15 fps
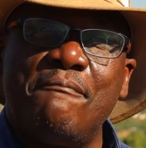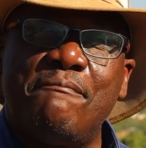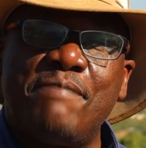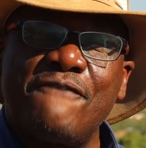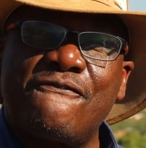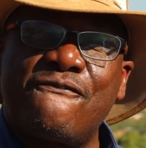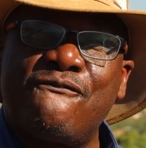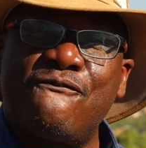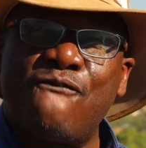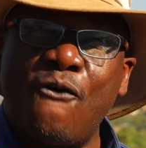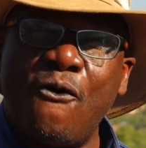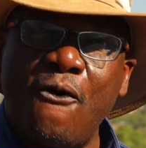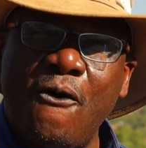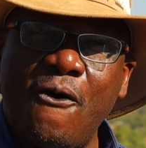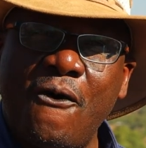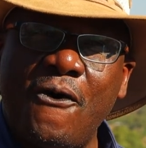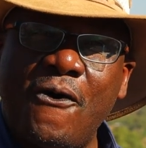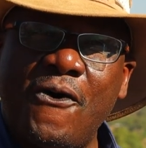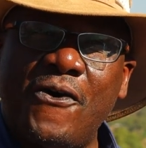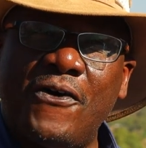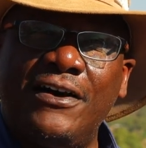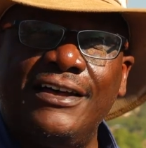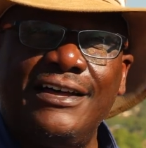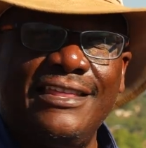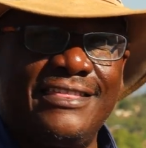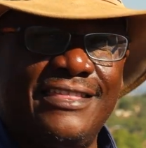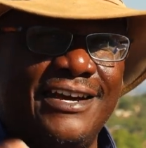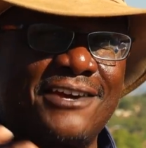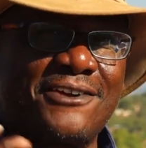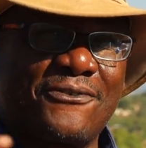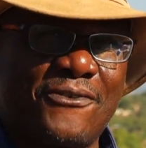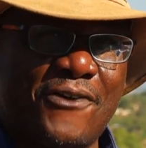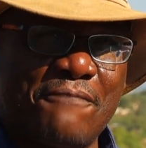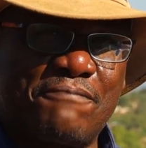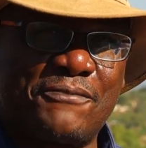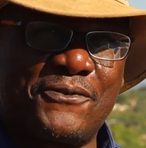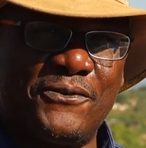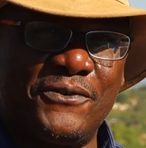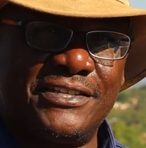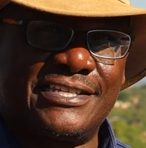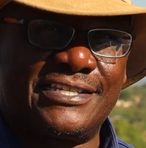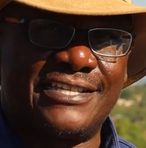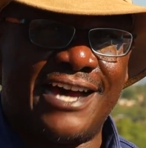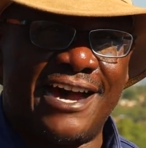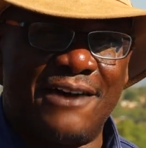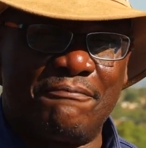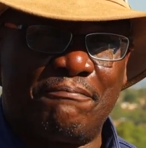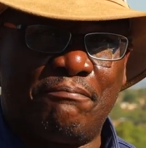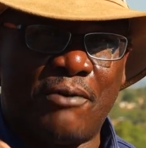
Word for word: before the crop could start